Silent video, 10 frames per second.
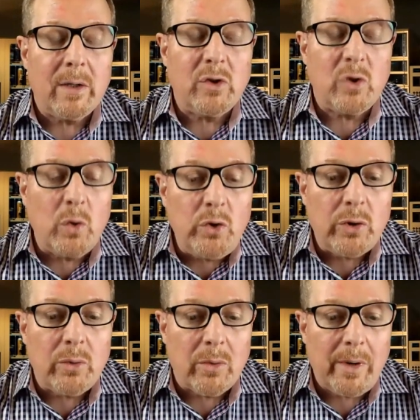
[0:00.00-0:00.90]

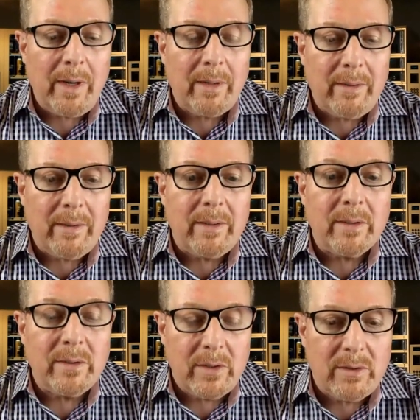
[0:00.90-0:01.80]
solution-oriented
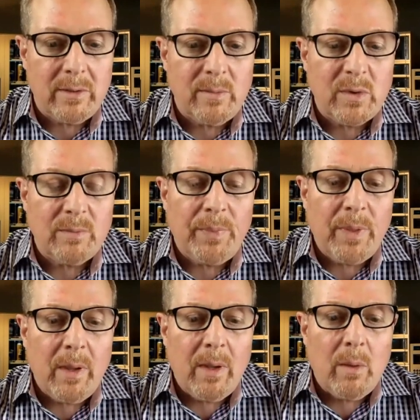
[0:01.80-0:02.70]
systems.
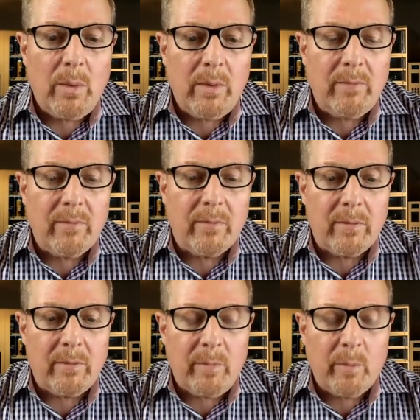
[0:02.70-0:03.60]
We've
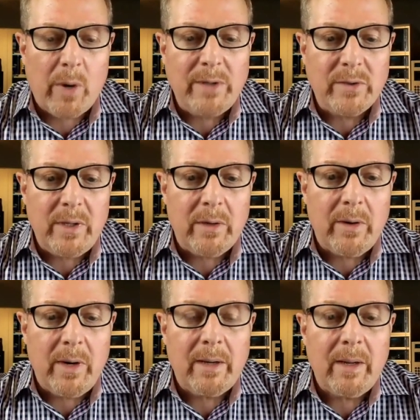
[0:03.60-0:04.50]
embraced the
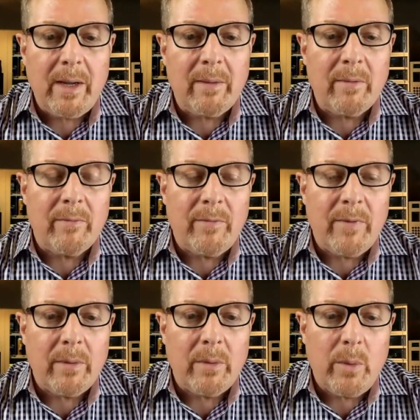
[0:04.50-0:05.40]
internet and
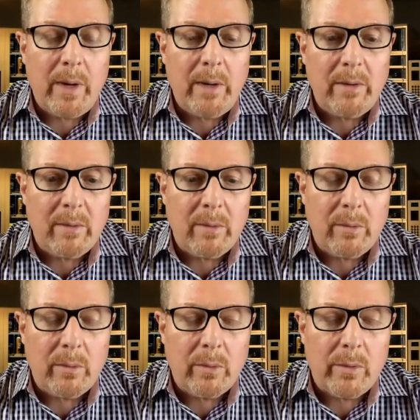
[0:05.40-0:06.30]
found a way
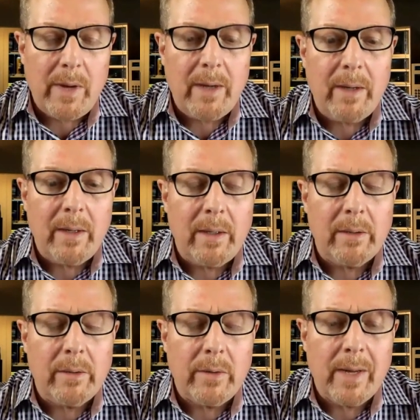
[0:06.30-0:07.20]
to create
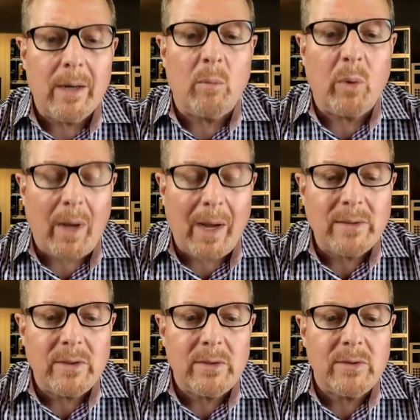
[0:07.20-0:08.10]
internet
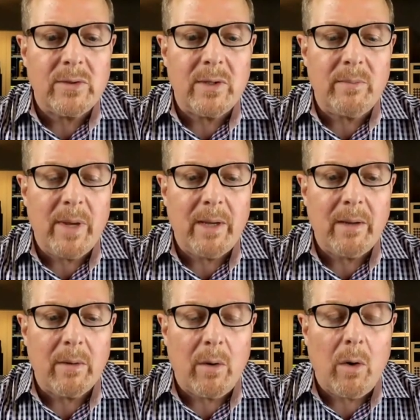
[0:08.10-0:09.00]
appliances that
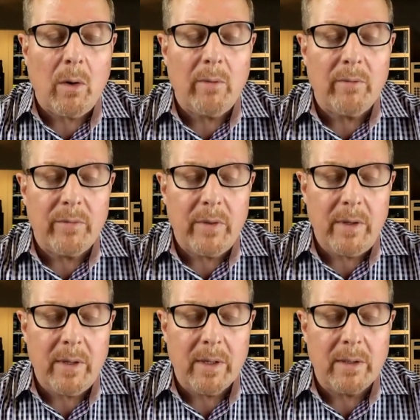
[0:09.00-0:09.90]
make all of
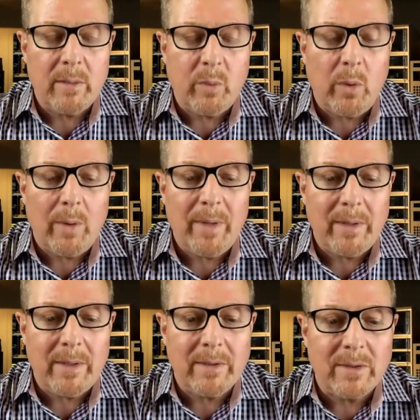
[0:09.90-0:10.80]
the
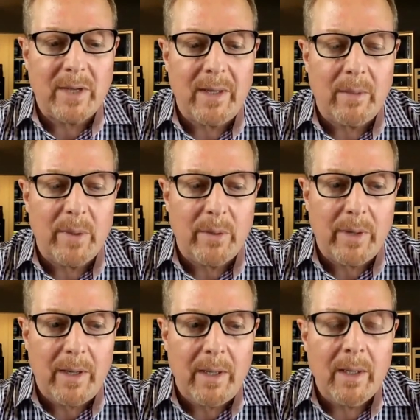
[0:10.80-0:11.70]
deployment and
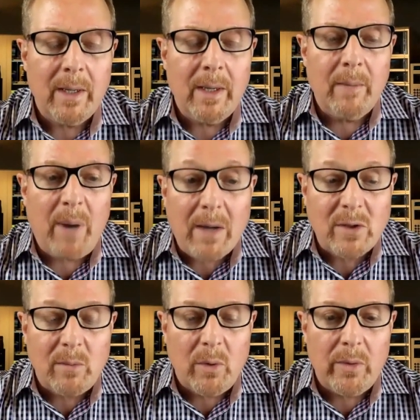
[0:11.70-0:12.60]
scalability
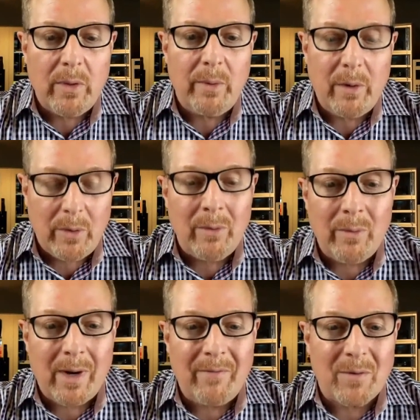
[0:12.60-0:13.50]
possible that we
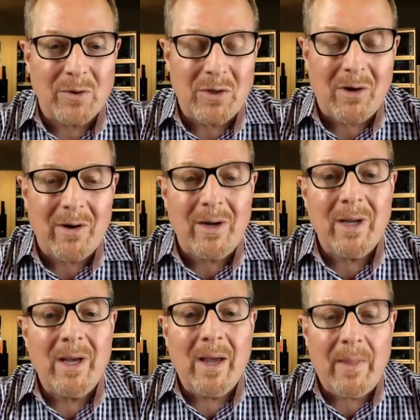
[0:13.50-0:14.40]
couldn't when I first started,
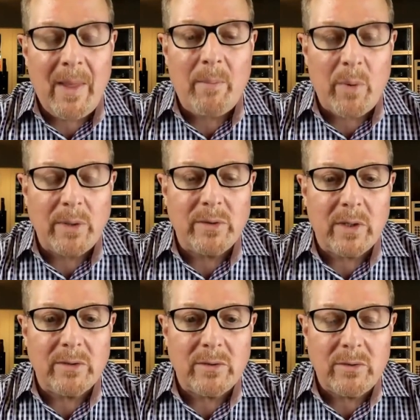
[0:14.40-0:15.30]
and that brings
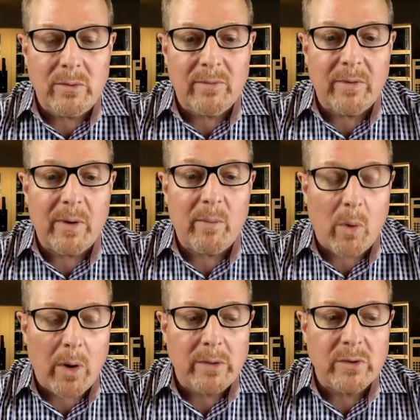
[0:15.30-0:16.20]
us to a very
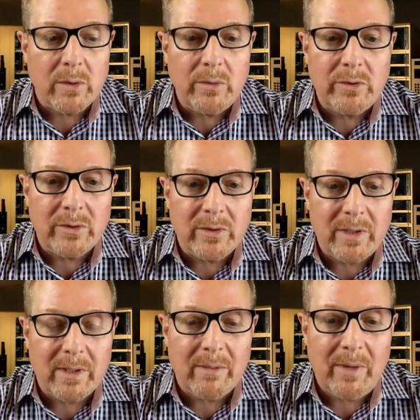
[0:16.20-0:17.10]
broad solution
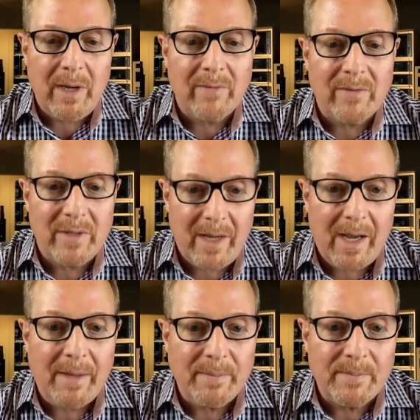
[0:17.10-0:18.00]
set that we have
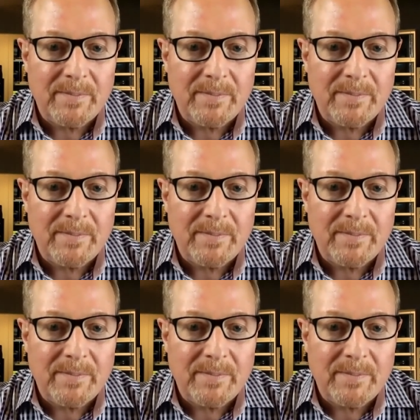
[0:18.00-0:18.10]
today.